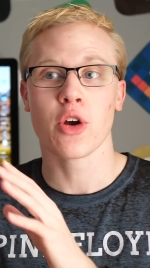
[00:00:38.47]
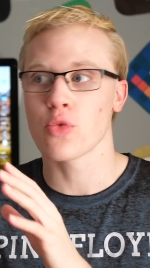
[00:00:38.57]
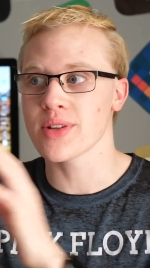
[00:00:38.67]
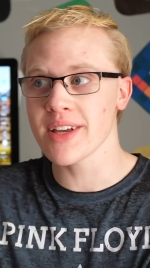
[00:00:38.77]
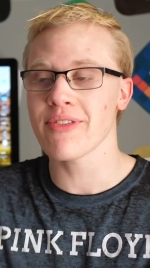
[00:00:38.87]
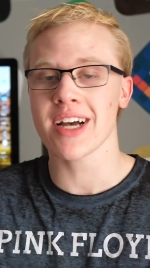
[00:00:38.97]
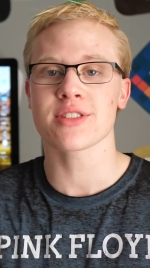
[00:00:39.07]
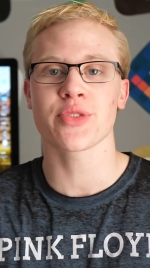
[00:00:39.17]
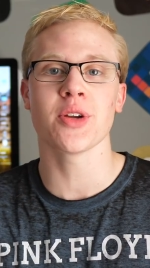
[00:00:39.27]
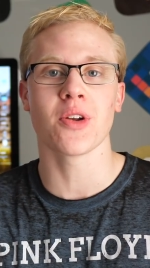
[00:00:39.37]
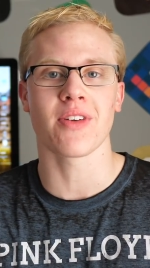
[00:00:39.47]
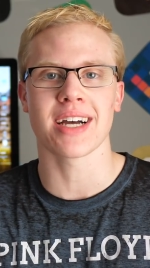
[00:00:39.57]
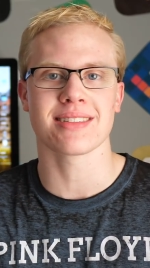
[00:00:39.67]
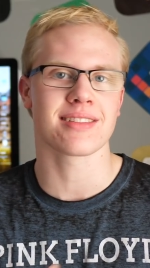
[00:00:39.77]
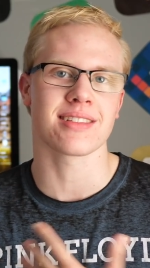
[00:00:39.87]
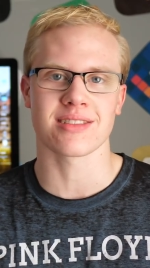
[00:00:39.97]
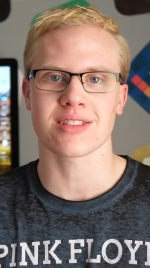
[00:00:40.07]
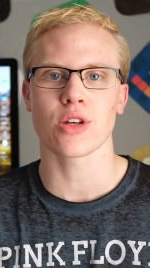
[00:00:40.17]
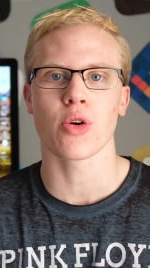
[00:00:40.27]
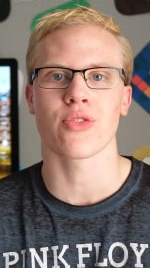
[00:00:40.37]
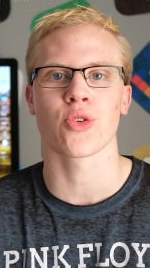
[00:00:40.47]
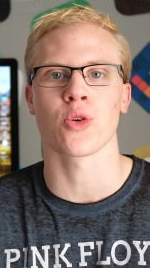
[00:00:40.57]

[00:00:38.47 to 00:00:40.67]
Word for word: really fast for new devices and slower for